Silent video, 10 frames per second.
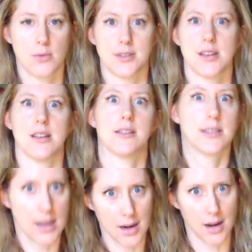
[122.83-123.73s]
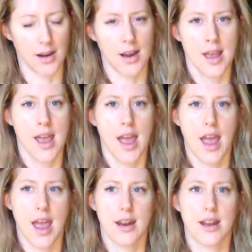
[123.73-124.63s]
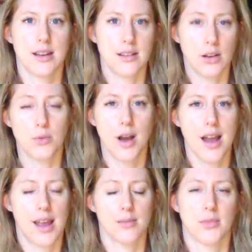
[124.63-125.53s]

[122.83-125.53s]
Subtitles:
and I was getting sicker, and I didn't know why.